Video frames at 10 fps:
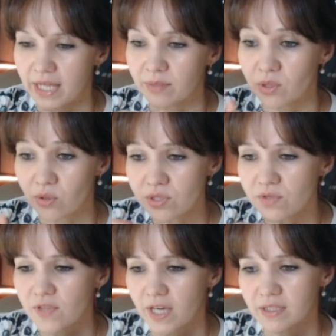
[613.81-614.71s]
And because
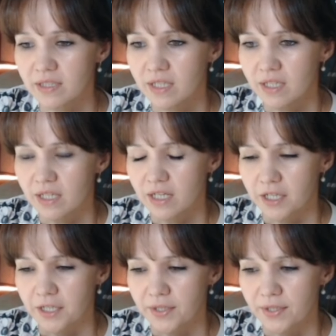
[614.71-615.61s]
of that,
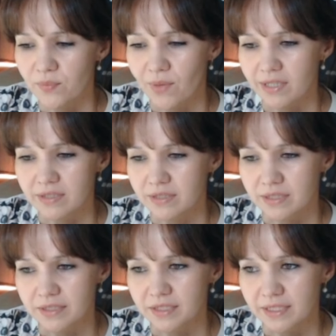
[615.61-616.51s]
white,
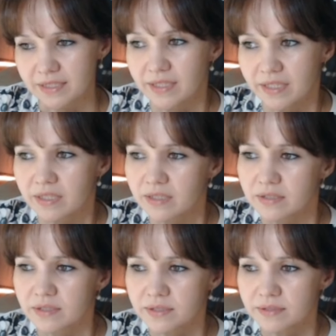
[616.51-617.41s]
I think,
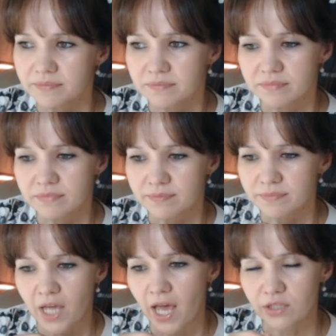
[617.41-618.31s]

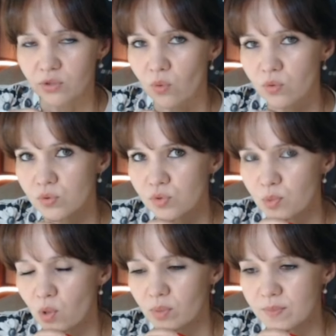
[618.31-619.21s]
had all those
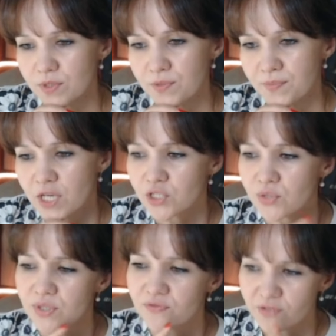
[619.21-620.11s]
problems. So
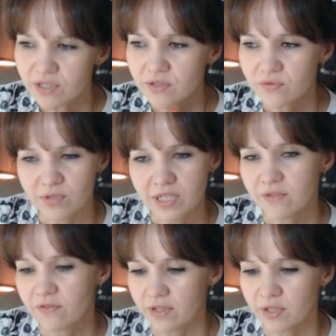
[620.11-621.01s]
it's really
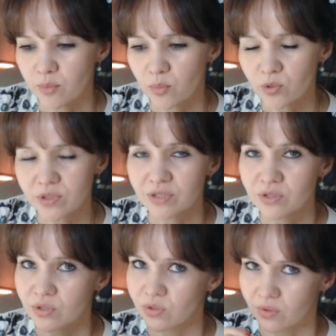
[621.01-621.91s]
very
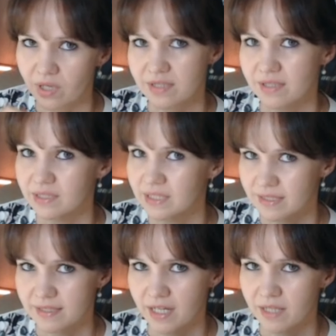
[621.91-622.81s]
important to castle in
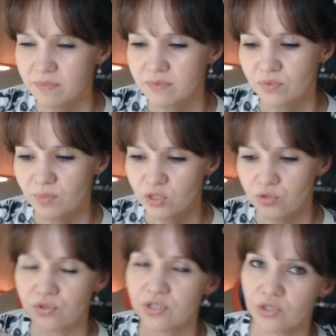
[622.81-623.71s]
time to make
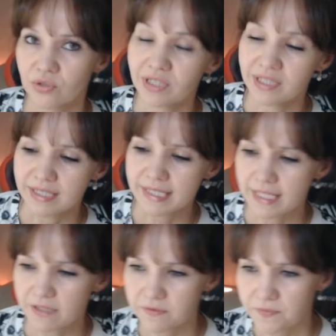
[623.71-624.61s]
sure that your king is safe.